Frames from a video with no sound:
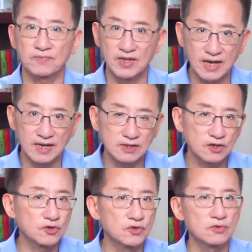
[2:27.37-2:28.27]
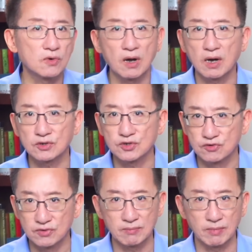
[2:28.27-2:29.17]
then you are
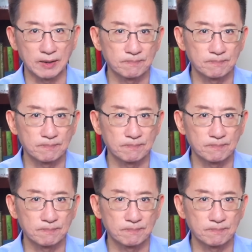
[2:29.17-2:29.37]
dreaming.